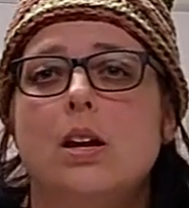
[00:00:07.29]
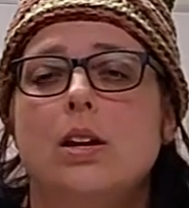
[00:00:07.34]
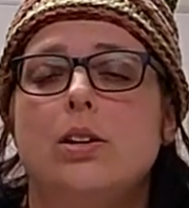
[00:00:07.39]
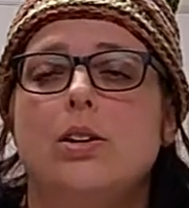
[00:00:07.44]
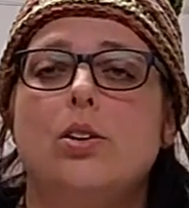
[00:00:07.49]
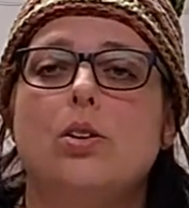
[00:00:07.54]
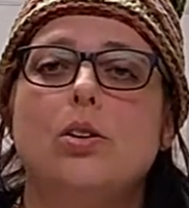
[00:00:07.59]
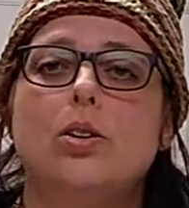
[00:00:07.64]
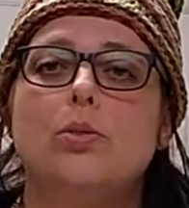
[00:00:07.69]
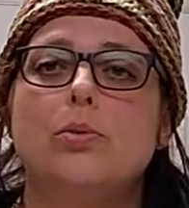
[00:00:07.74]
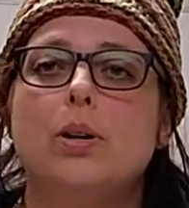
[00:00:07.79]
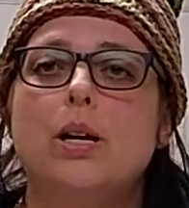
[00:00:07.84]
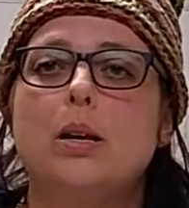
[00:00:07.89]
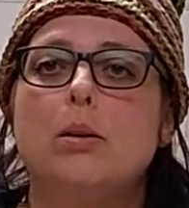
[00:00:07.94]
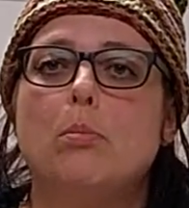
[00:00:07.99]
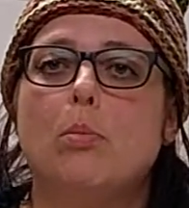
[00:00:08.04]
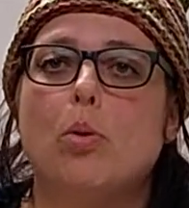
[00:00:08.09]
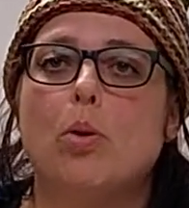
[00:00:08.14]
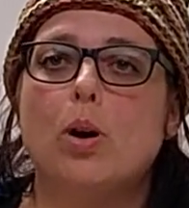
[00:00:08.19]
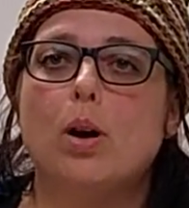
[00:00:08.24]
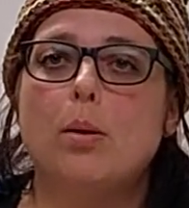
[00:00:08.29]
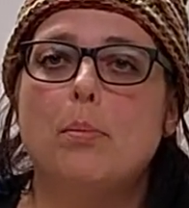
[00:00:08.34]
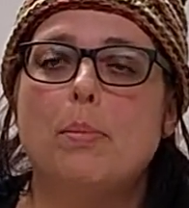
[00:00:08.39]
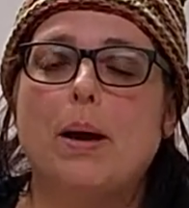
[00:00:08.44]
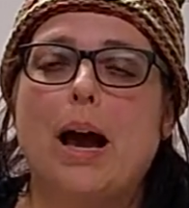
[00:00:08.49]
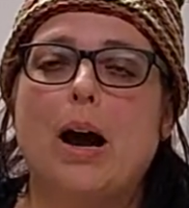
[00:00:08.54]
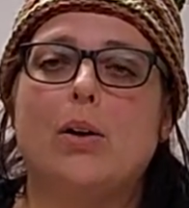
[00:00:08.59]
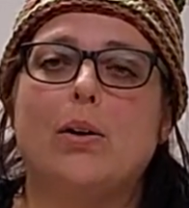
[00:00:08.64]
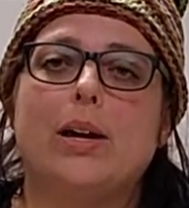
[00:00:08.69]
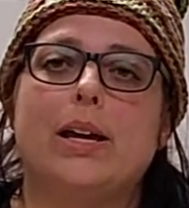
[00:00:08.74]
You can read more
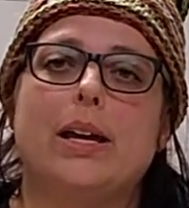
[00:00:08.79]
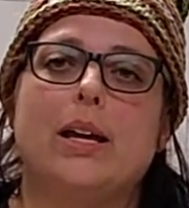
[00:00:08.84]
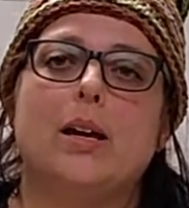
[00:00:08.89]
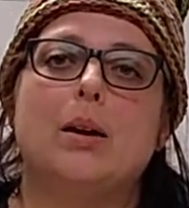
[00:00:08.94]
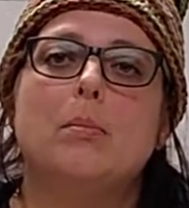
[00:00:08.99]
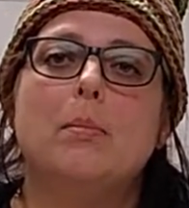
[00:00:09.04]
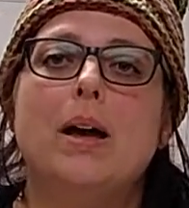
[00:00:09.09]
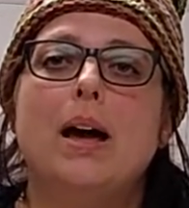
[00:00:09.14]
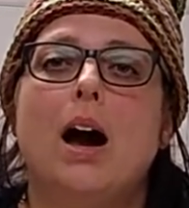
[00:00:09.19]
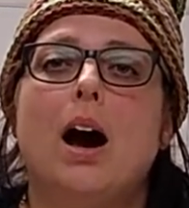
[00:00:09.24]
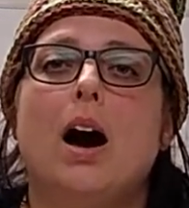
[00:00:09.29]
about him